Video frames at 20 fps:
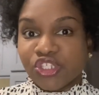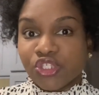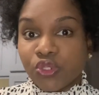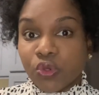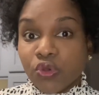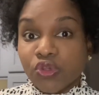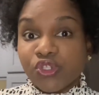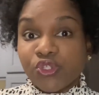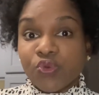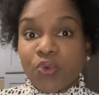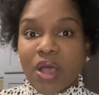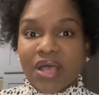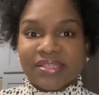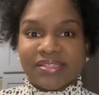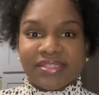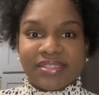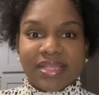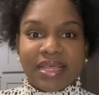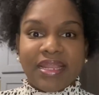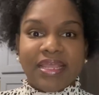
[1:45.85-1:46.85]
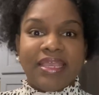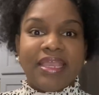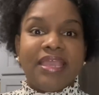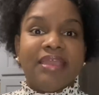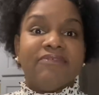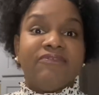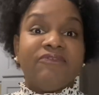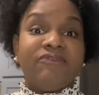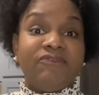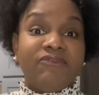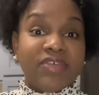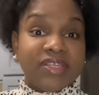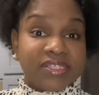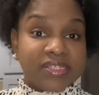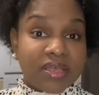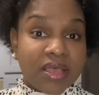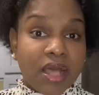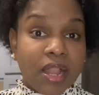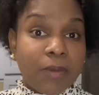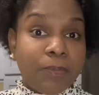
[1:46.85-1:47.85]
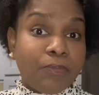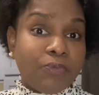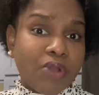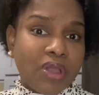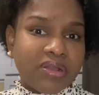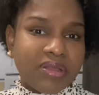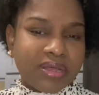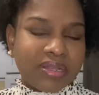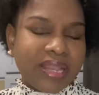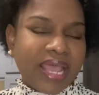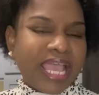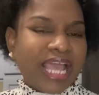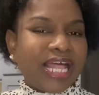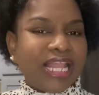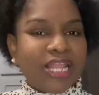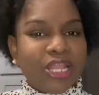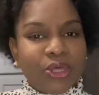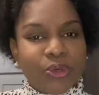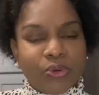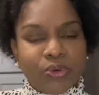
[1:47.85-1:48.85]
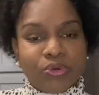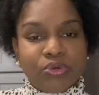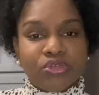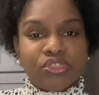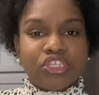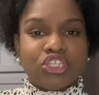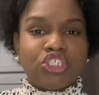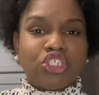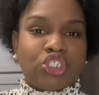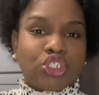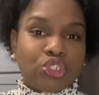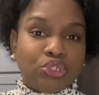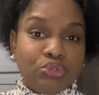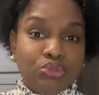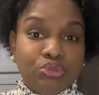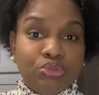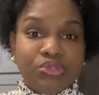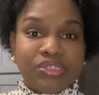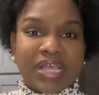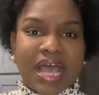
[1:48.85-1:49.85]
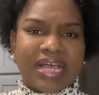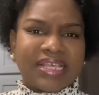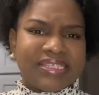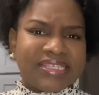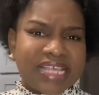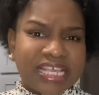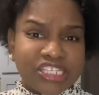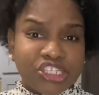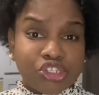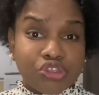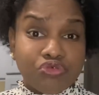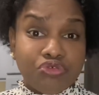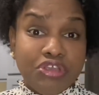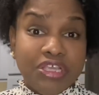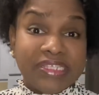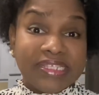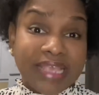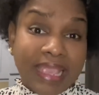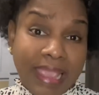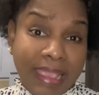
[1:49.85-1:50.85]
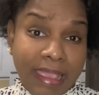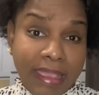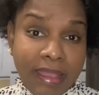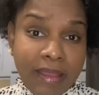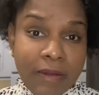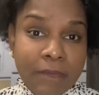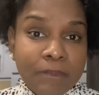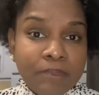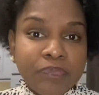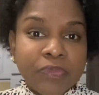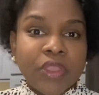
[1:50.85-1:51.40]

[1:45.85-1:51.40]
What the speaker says: those who are selling a physical product like clothes, shoes, accessories, hair.